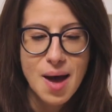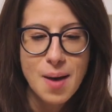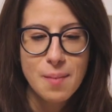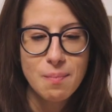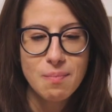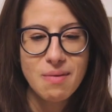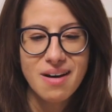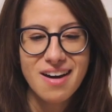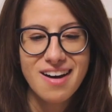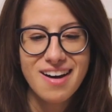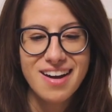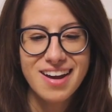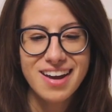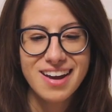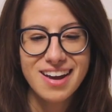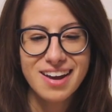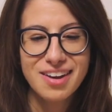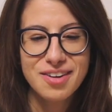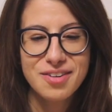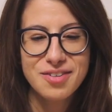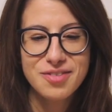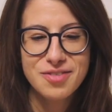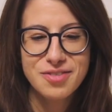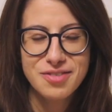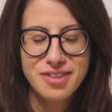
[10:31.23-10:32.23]

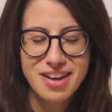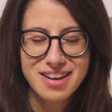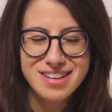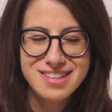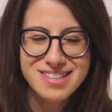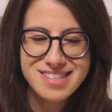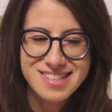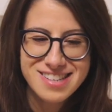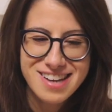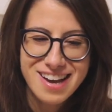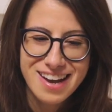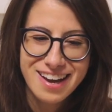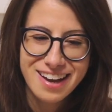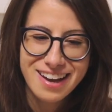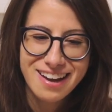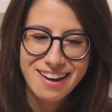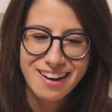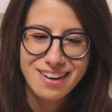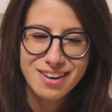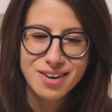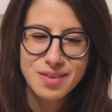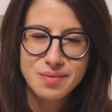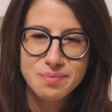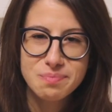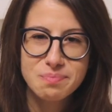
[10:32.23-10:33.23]
My fiance
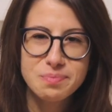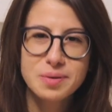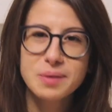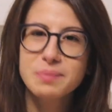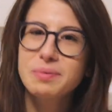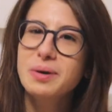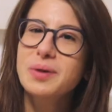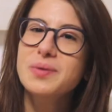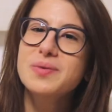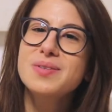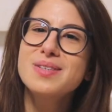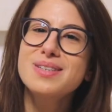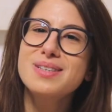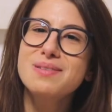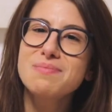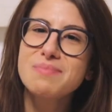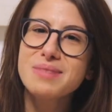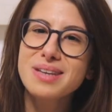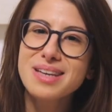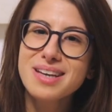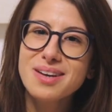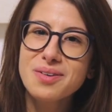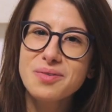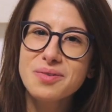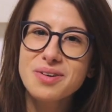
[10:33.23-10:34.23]
kind of proposed to
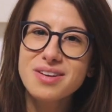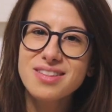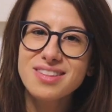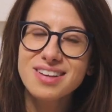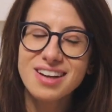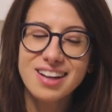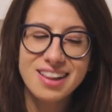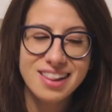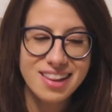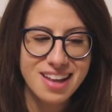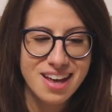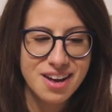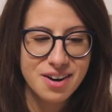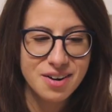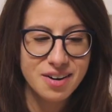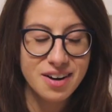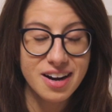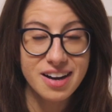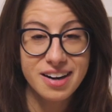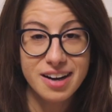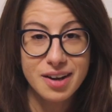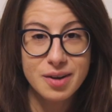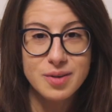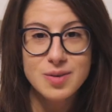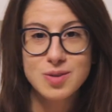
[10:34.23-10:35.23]
me with a letter,
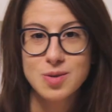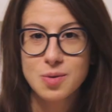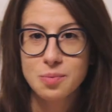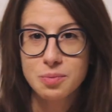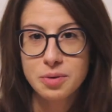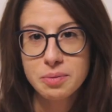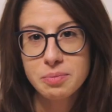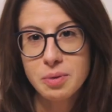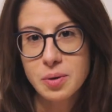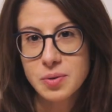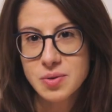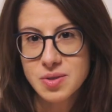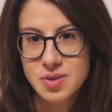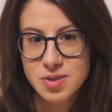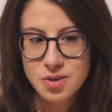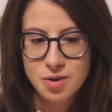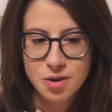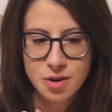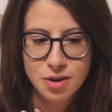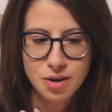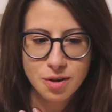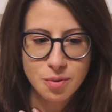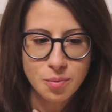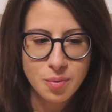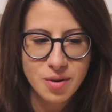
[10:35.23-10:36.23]
and I also proposed to
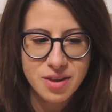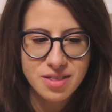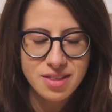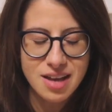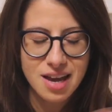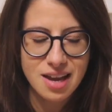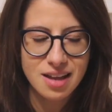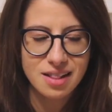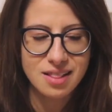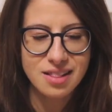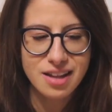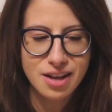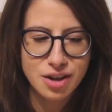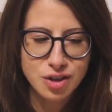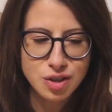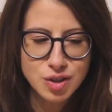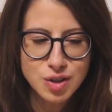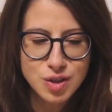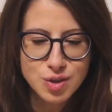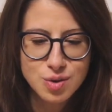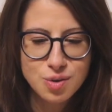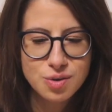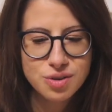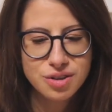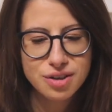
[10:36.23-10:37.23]
her with a letter,
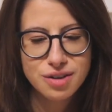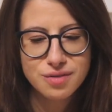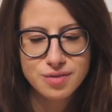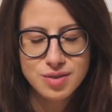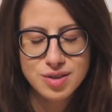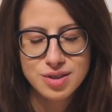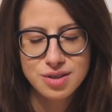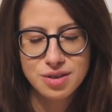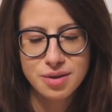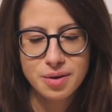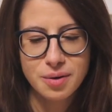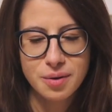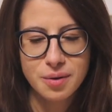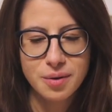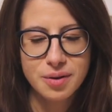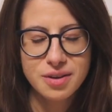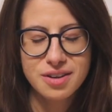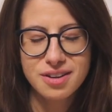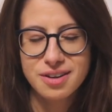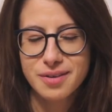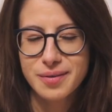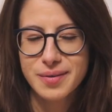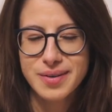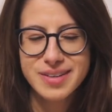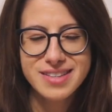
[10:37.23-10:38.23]
sort of. So,
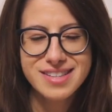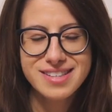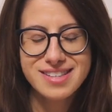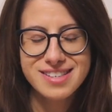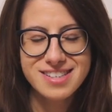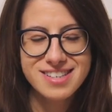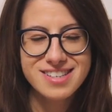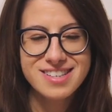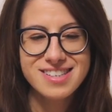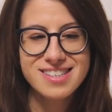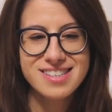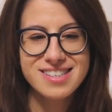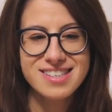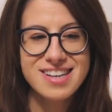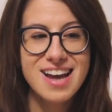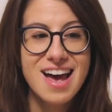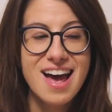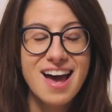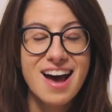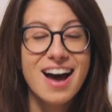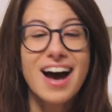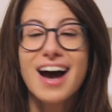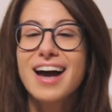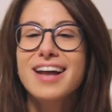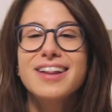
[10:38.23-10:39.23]
you know, it's just,
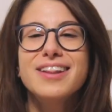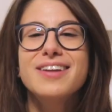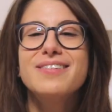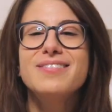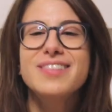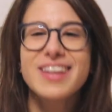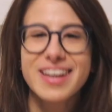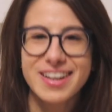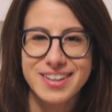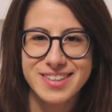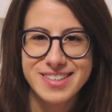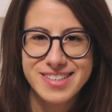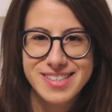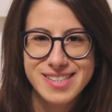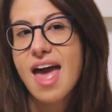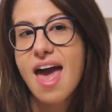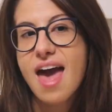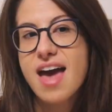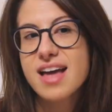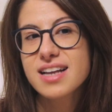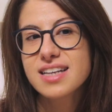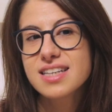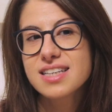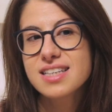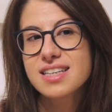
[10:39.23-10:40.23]
I love letters.
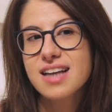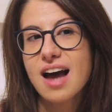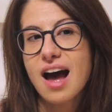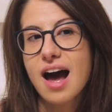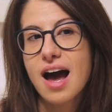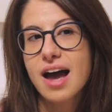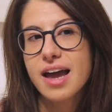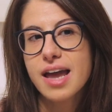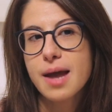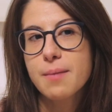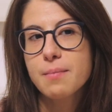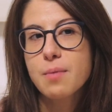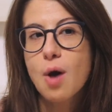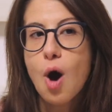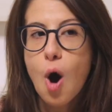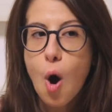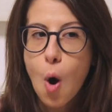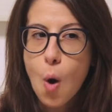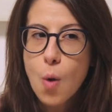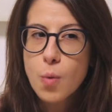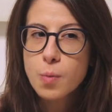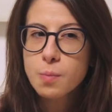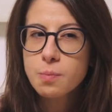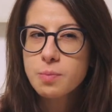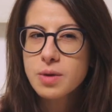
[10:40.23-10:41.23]
And I am
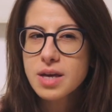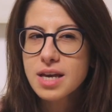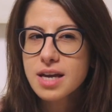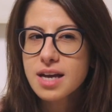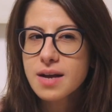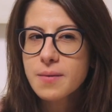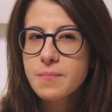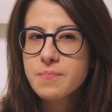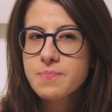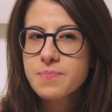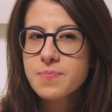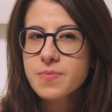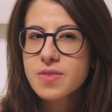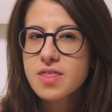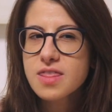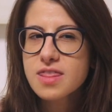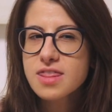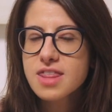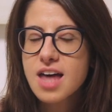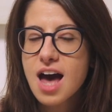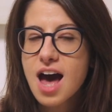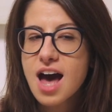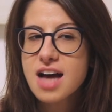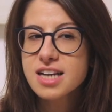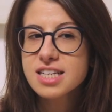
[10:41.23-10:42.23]
hoping
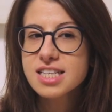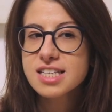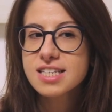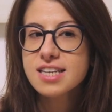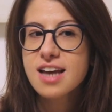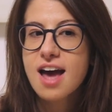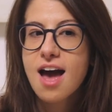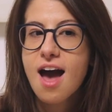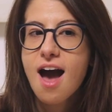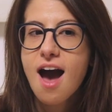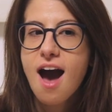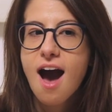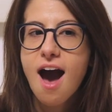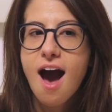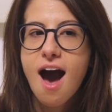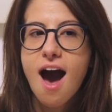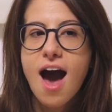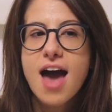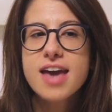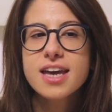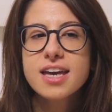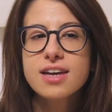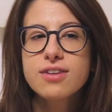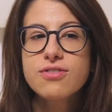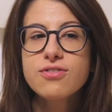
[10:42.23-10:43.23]
that
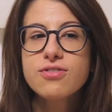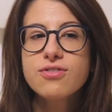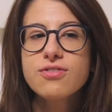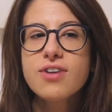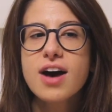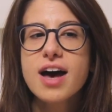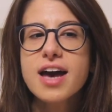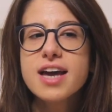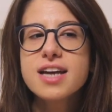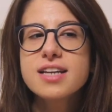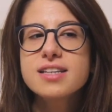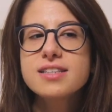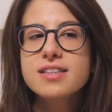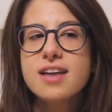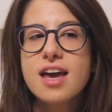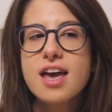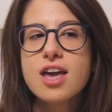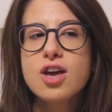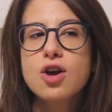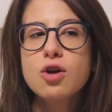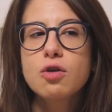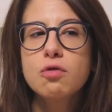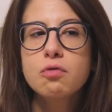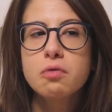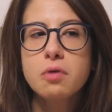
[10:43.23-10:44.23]
I can find
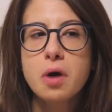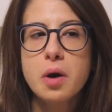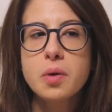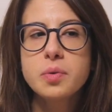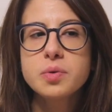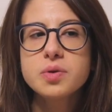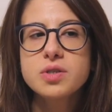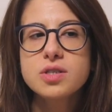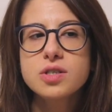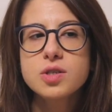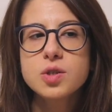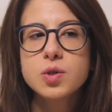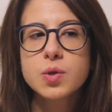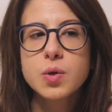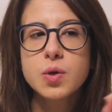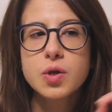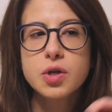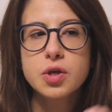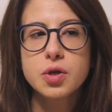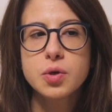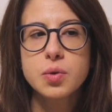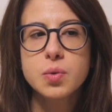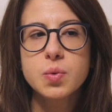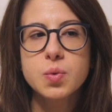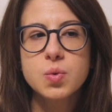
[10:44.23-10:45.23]
a quote to
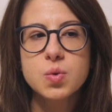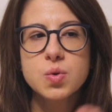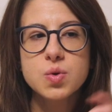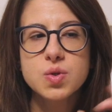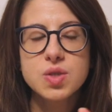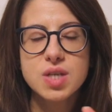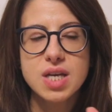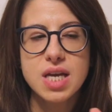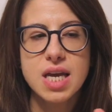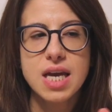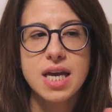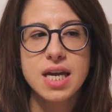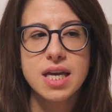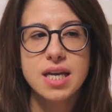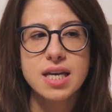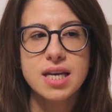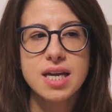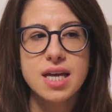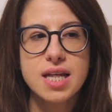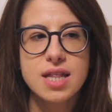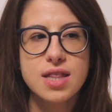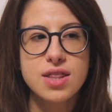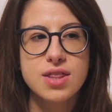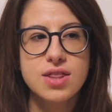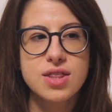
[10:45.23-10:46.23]
use
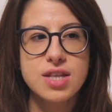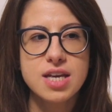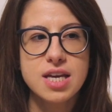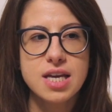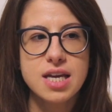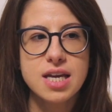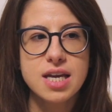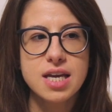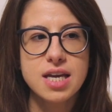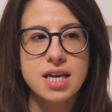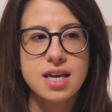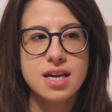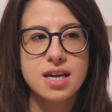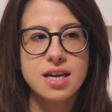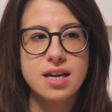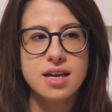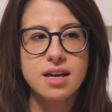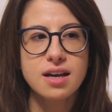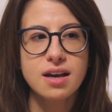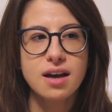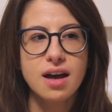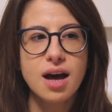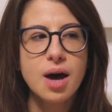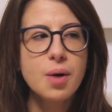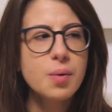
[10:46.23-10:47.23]
in
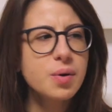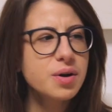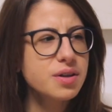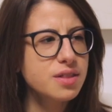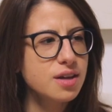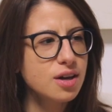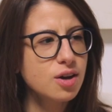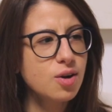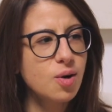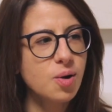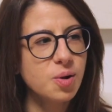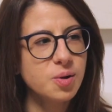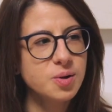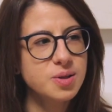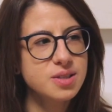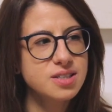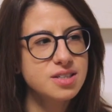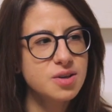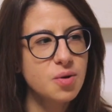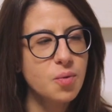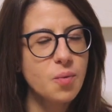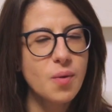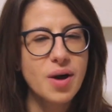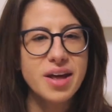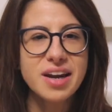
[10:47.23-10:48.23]
the, how are they
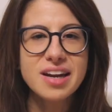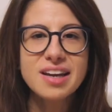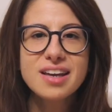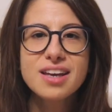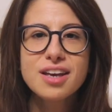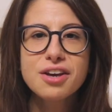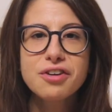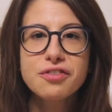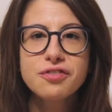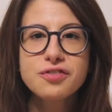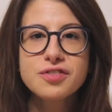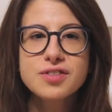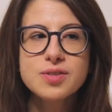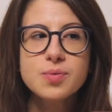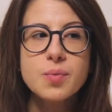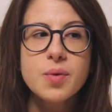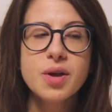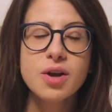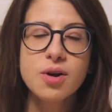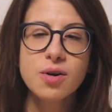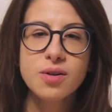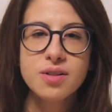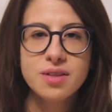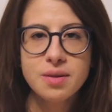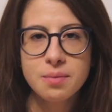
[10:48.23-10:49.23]
called? Wedding gifts? We
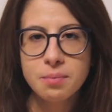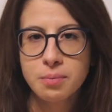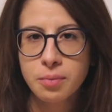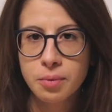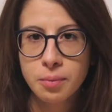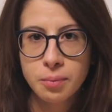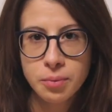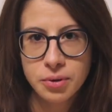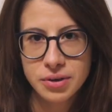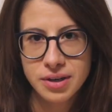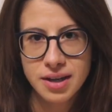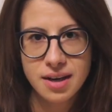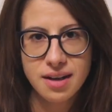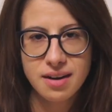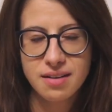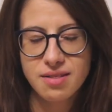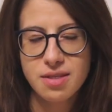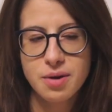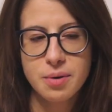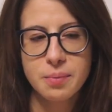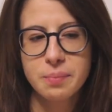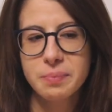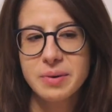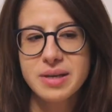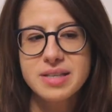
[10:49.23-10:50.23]
call them bomboniere.
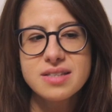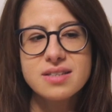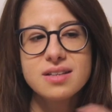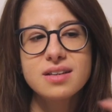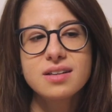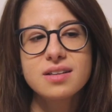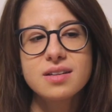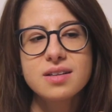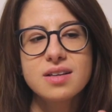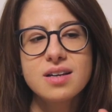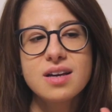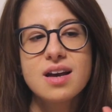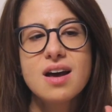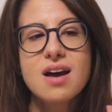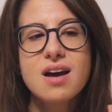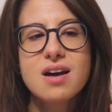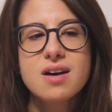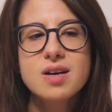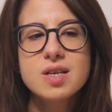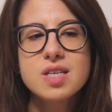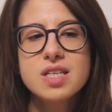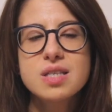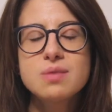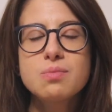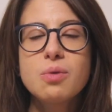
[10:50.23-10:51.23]
They're basically
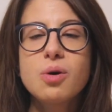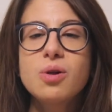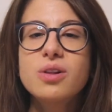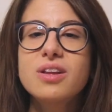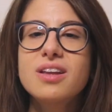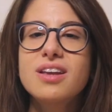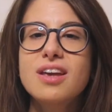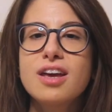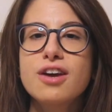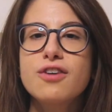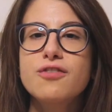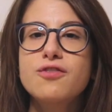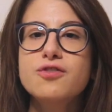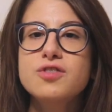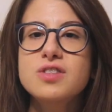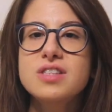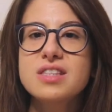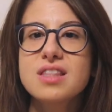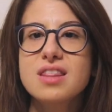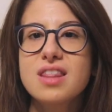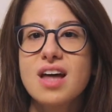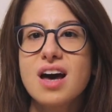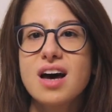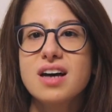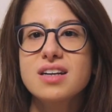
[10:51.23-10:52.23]
small
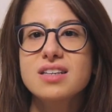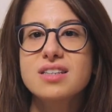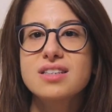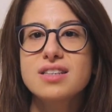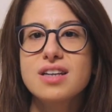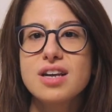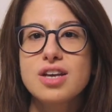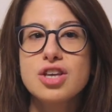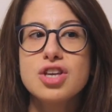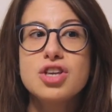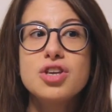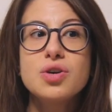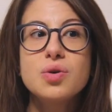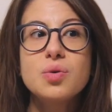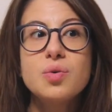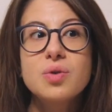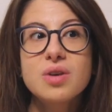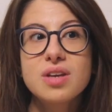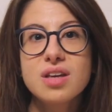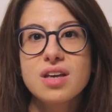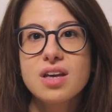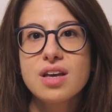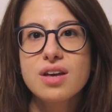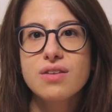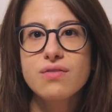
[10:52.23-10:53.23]
gifts that you
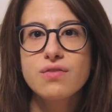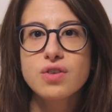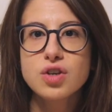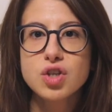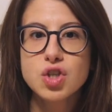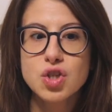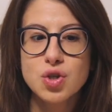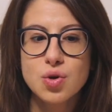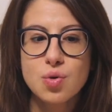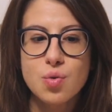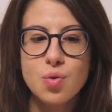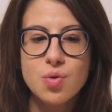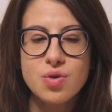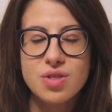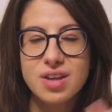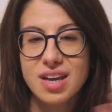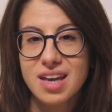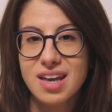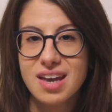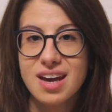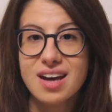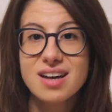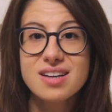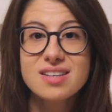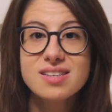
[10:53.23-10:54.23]
give to the
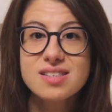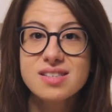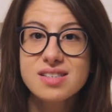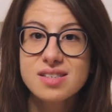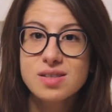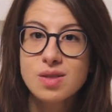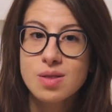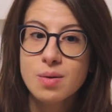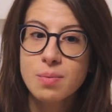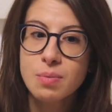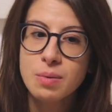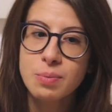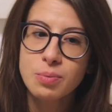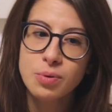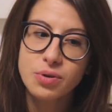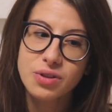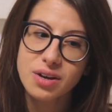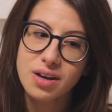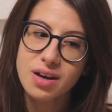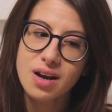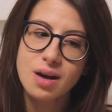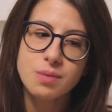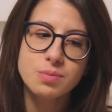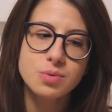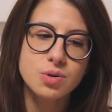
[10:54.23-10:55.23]
guests, the people
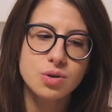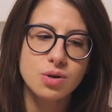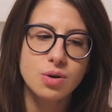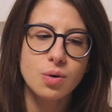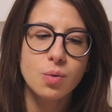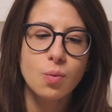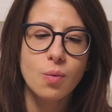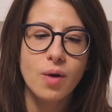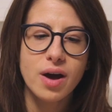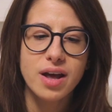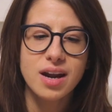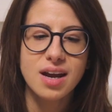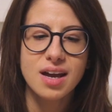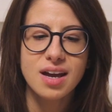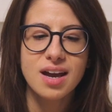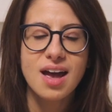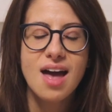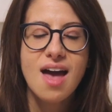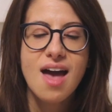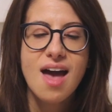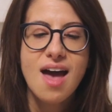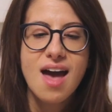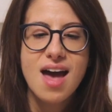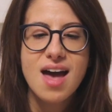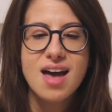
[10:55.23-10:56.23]
that come to your wedding,
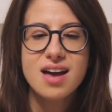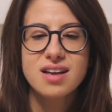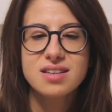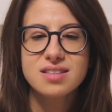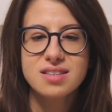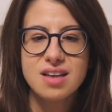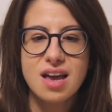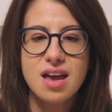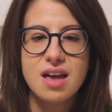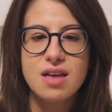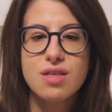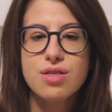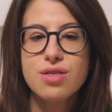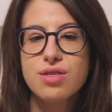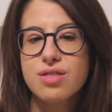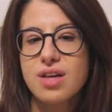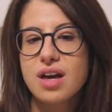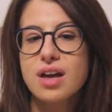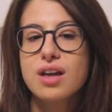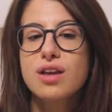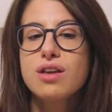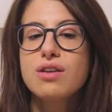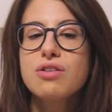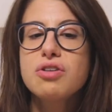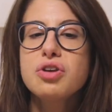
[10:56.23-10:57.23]
as a
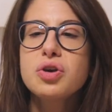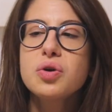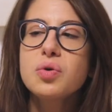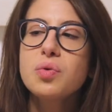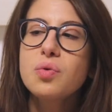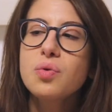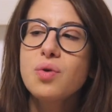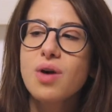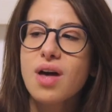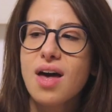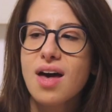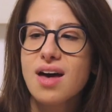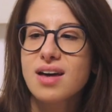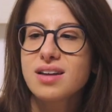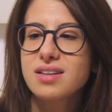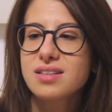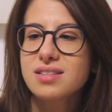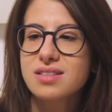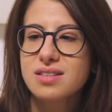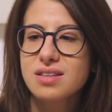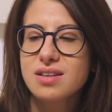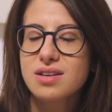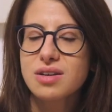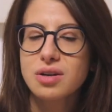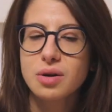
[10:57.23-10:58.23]
thank you
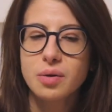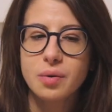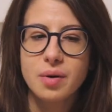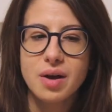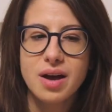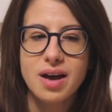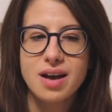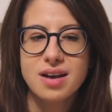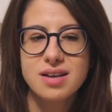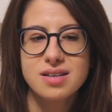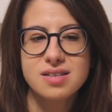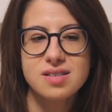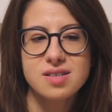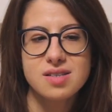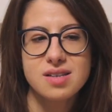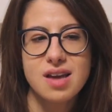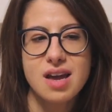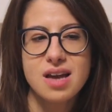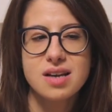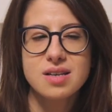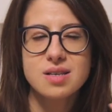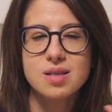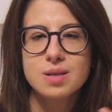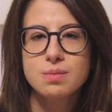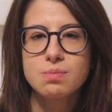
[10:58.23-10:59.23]
and, you know, as
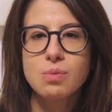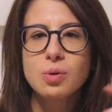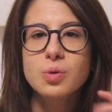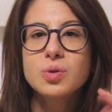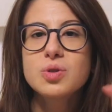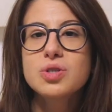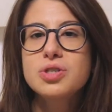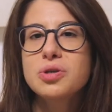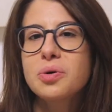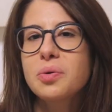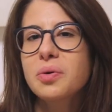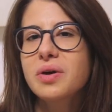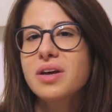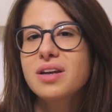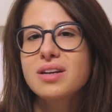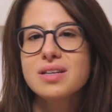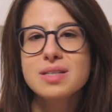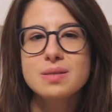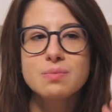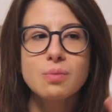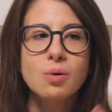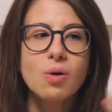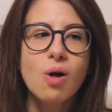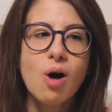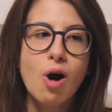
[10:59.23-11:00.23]
a small token, a
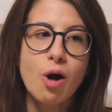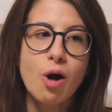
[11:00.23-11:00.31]
small